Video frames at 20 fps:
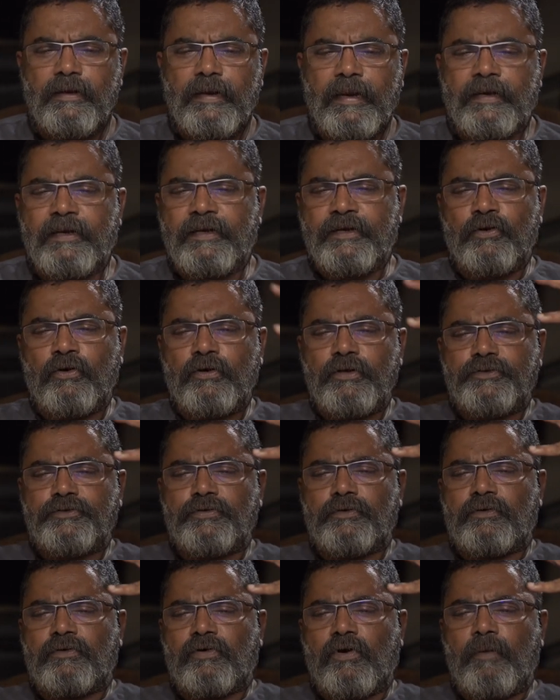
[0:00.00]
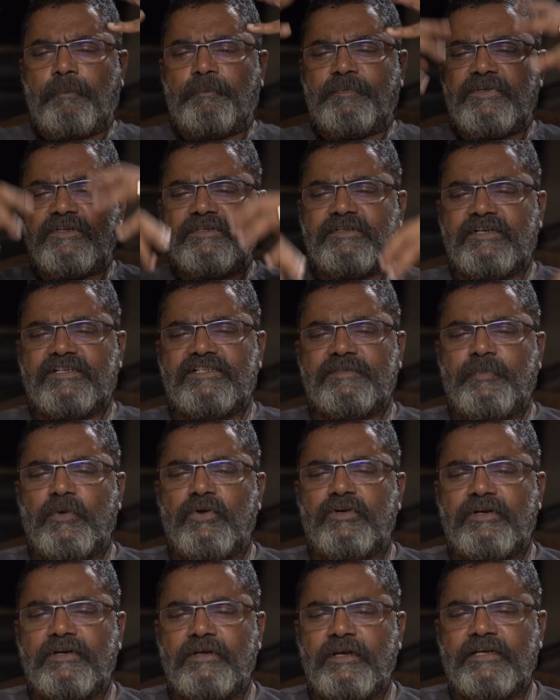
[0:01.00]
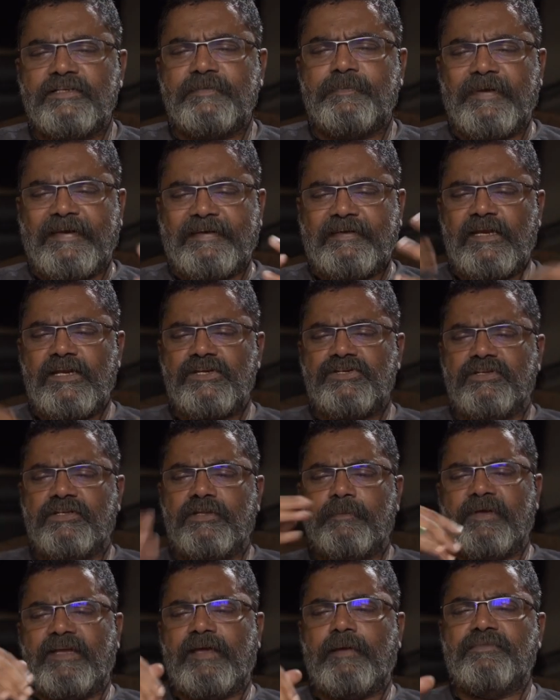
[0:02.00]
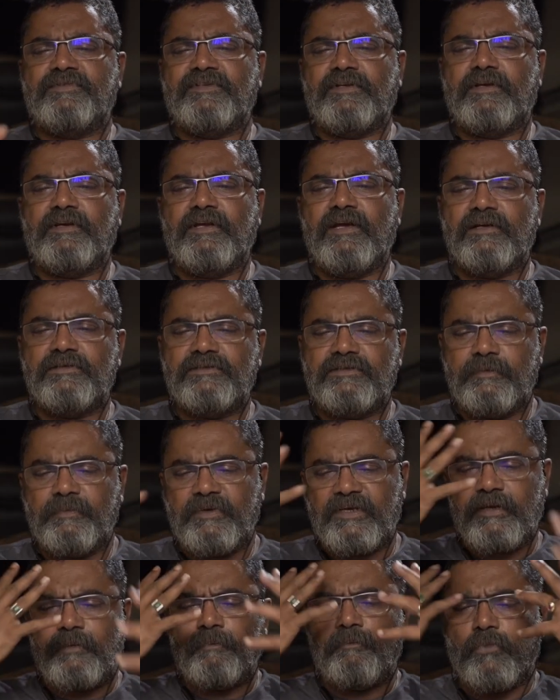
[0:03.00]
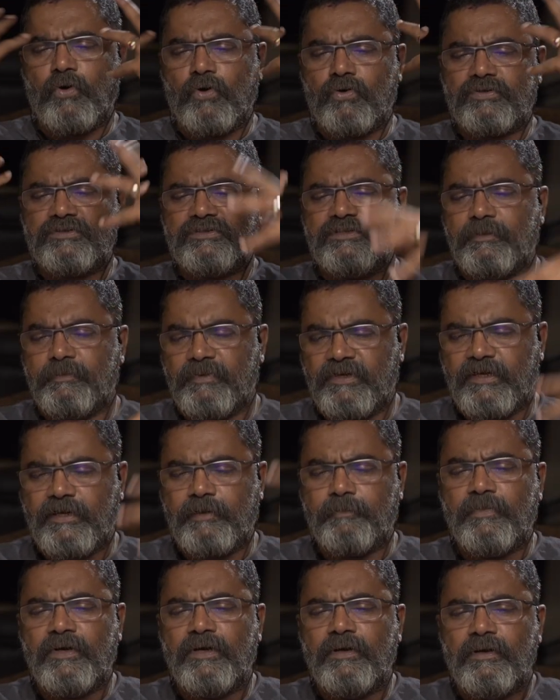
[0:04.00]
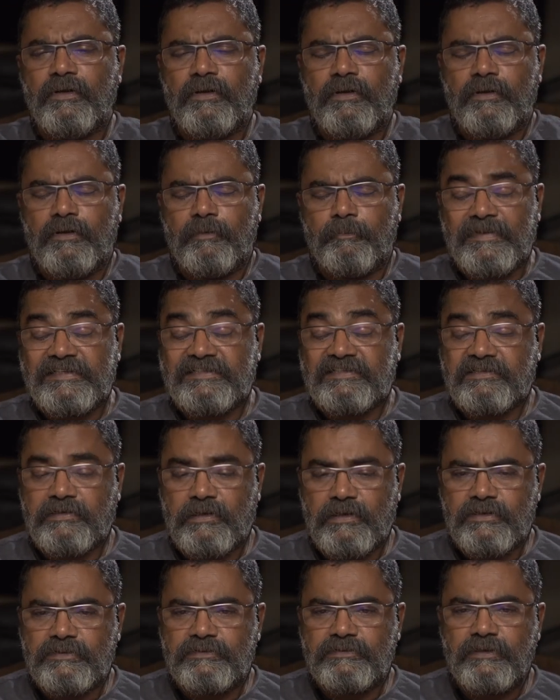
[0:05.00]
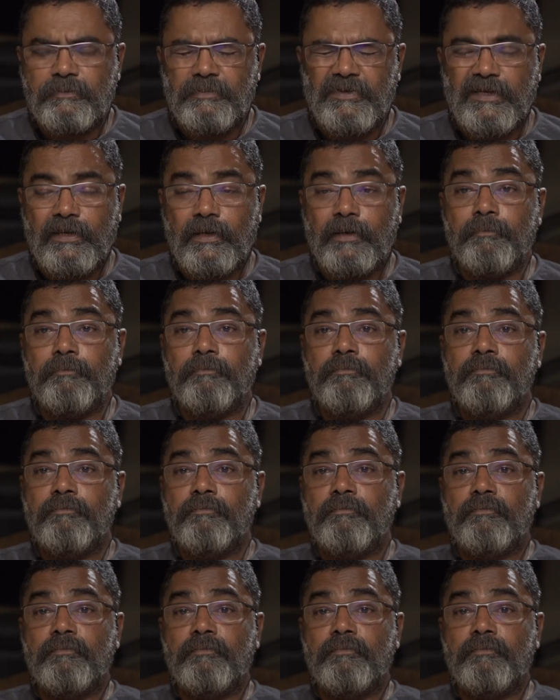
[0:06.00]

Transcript: And in order to drop this expectation, they became sannyas, they became monks, they became mastas, they became